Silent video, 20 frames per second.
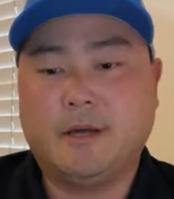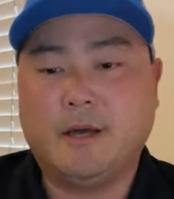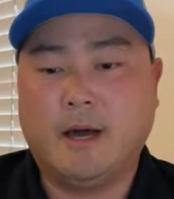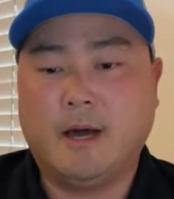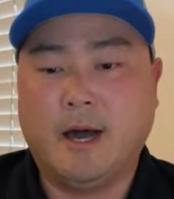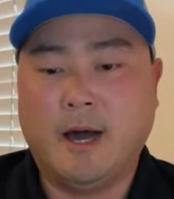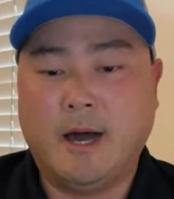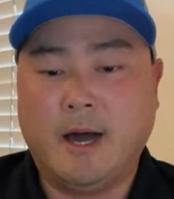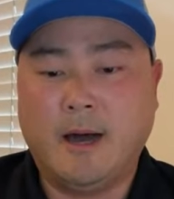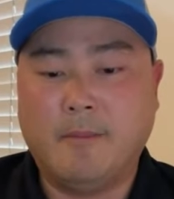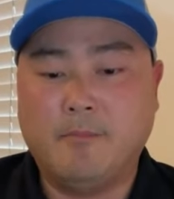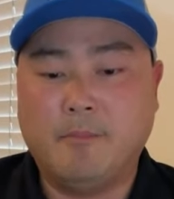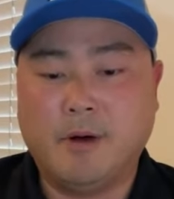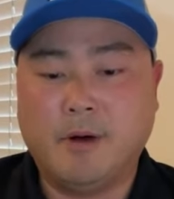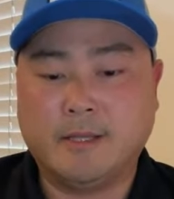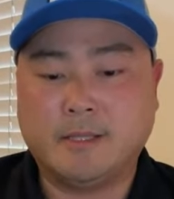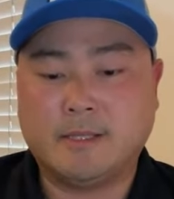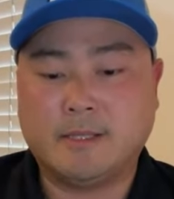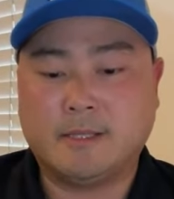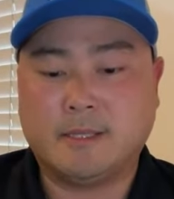
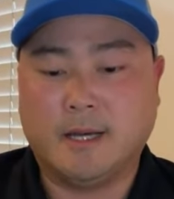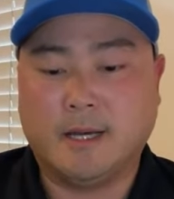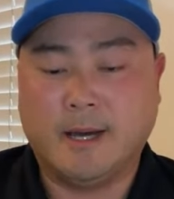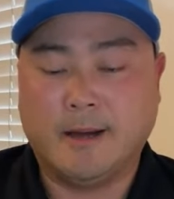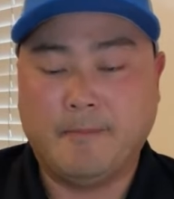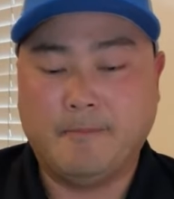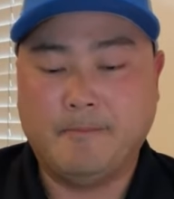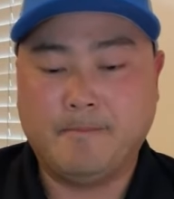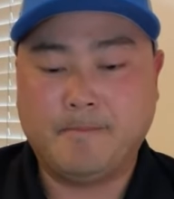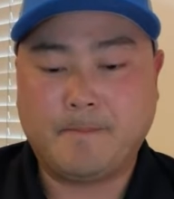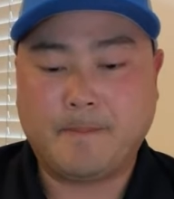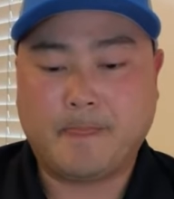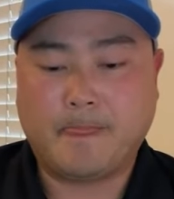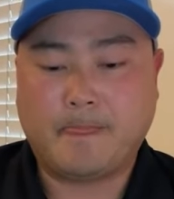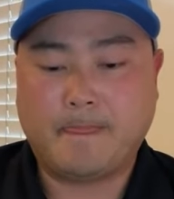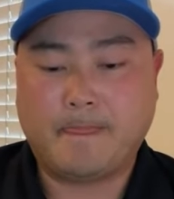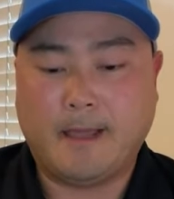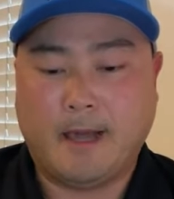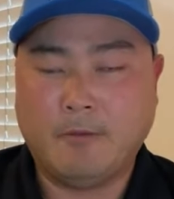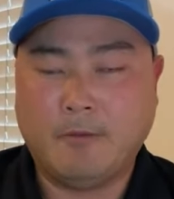but
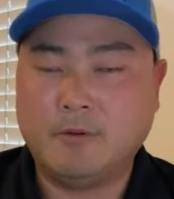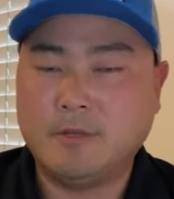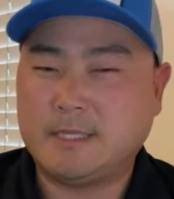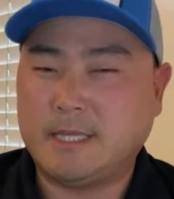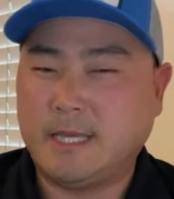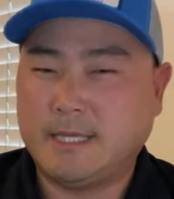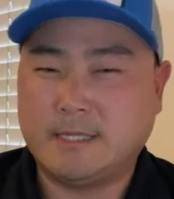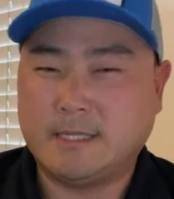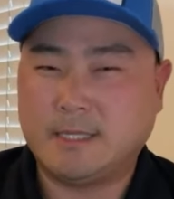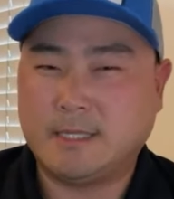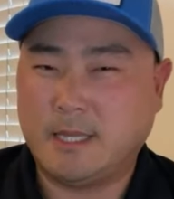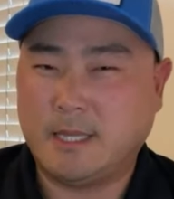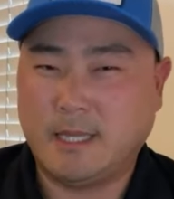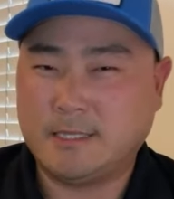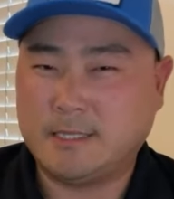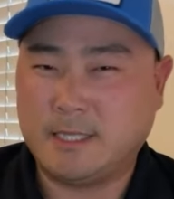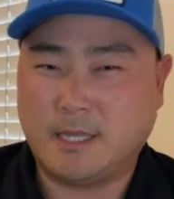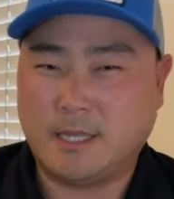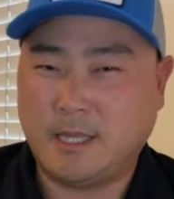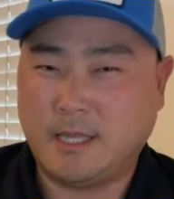I wouldn't say
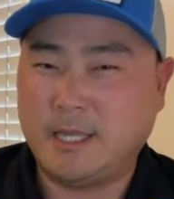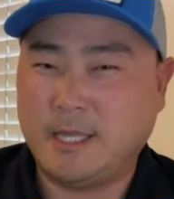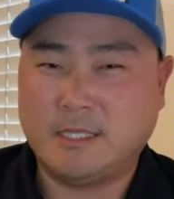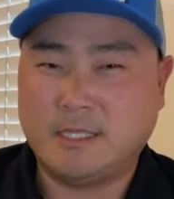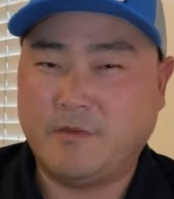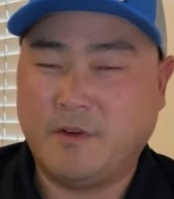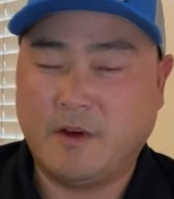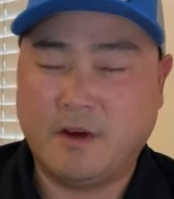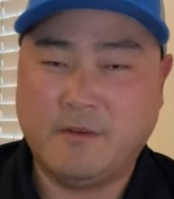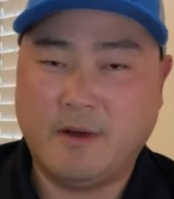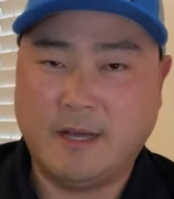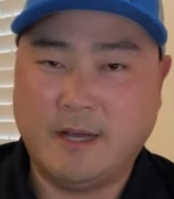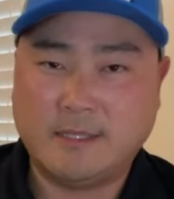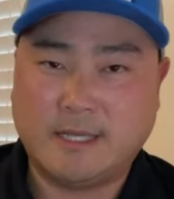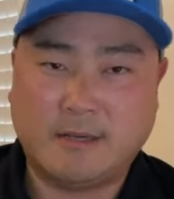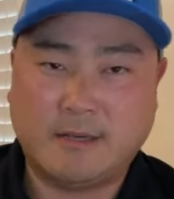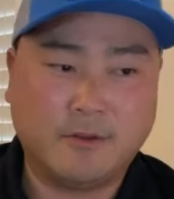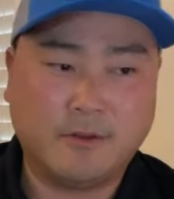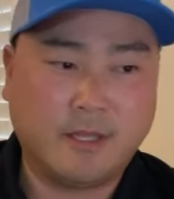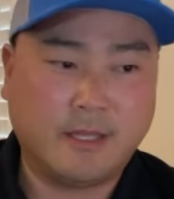it's thin as Varivas.
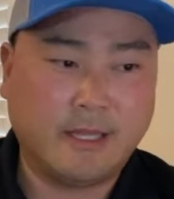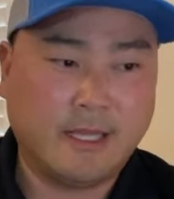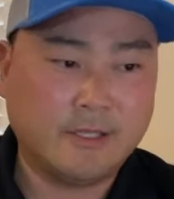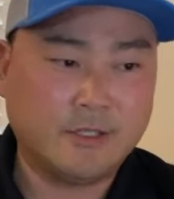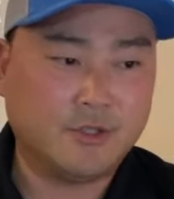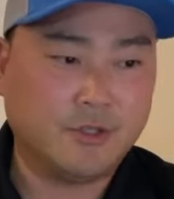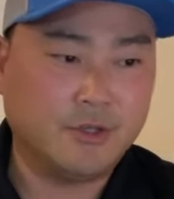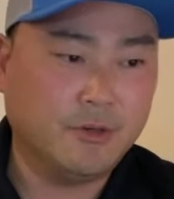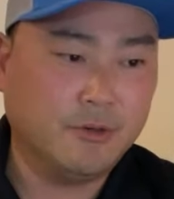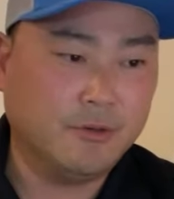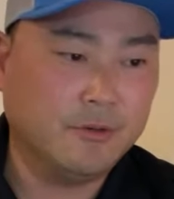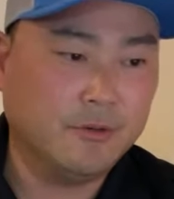I don't think that's true.